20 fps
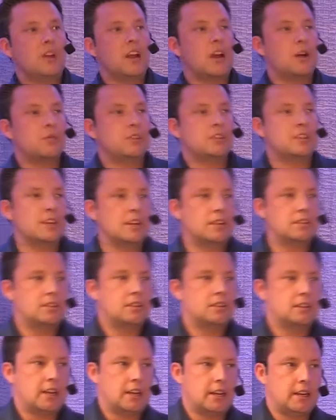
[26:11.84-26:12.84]
what I would say to
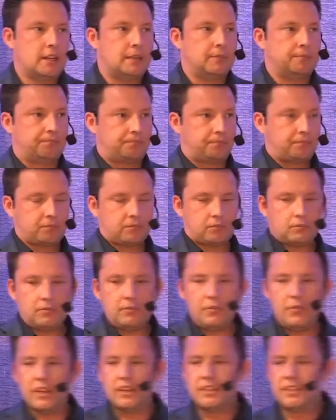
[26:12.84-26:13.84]
this lady,
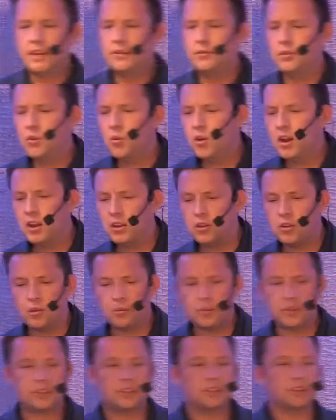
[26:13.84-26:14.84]
is that if you want your
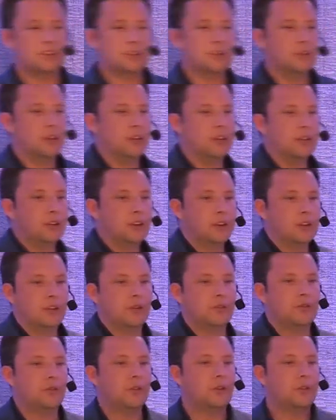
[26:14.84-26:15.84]
business to be a
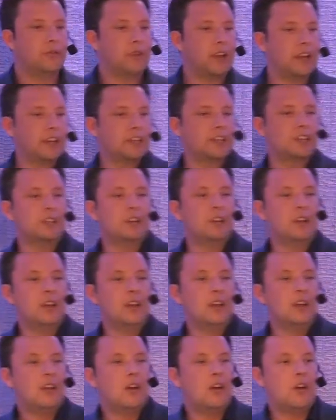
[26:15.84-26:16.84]
good reflection
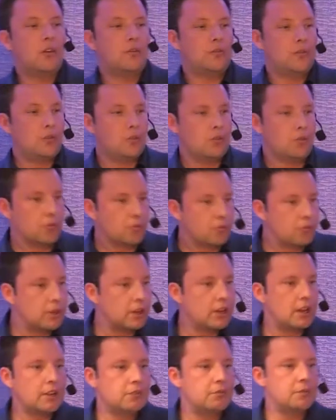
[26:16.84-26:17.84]
of your
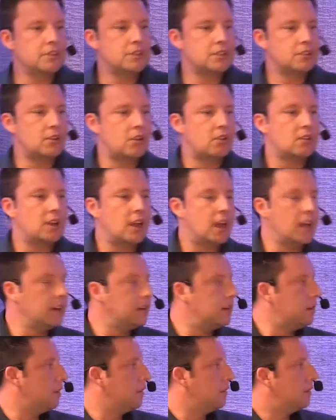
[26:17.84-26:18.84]
real life business
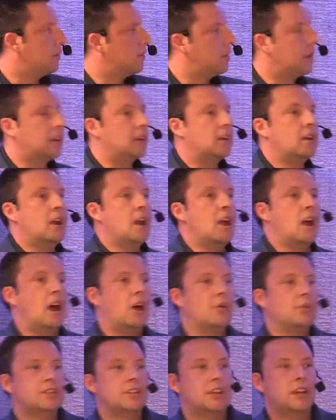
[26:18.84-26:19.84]
online, then
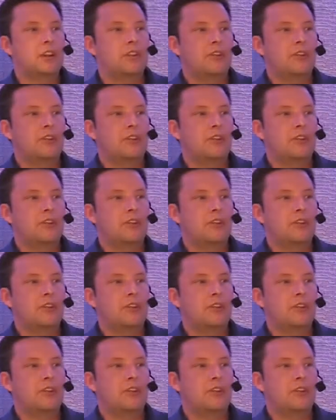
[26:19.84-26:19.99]
I would say